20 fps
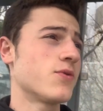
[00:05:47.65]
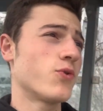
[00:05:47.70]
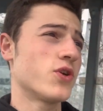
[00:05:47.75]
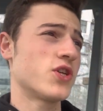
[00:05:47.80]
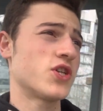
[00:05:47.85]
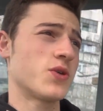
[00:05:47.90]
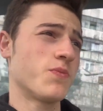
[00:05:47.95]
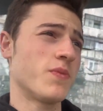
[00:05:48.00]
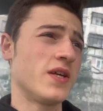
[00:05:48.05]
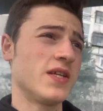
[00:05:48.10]

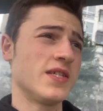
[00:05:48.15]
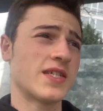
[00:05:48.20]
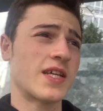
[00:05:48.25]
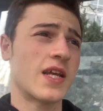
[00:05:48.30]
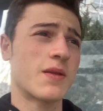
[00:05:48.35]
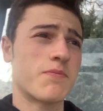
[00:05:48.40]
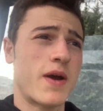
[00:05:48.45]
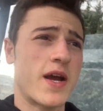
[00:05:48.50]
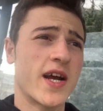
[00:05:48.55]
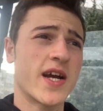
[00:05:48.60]
which means
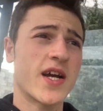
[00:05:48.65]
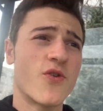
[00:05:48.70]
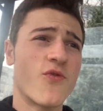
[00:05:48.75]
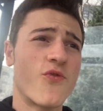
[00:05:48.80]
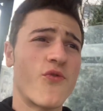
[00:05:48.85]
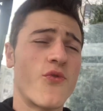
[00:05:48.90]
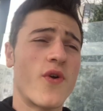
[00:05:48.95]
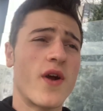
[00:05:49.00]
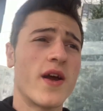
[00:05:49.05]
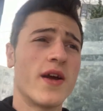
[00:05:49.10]
that my
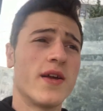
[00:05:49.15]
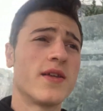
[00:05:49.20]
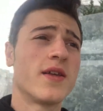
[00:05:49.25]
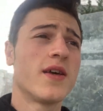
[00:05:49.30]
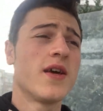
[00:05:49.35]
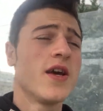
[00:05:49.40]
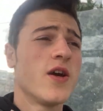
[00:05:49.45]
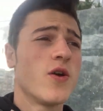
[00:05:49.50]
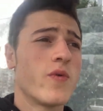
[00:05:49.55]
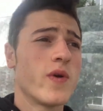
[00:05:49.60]
girlfriend
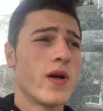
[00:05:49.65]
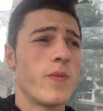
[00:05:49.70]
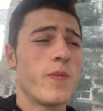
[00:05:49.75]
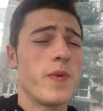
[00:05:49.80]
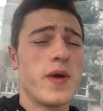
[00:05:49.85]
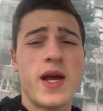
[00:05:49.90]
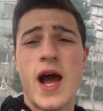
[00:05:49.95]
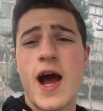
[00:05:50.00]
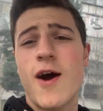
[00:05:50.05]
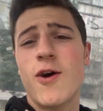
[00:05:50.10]
will
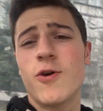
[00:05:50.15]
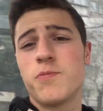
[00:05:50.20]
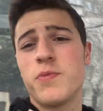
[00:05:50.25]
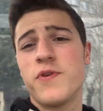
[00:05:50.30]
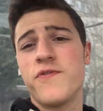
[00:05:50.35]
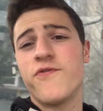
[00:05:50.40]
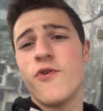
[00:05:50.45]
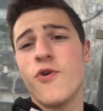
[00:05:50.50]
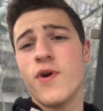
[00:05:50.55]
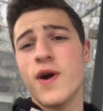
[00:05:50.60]
be out
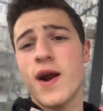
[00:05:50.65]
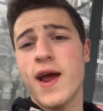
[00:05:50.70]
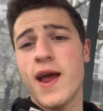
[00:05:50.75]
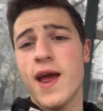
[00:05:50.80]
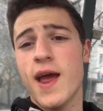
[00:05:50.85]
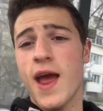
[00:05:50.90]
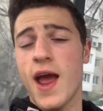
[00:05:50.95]
before I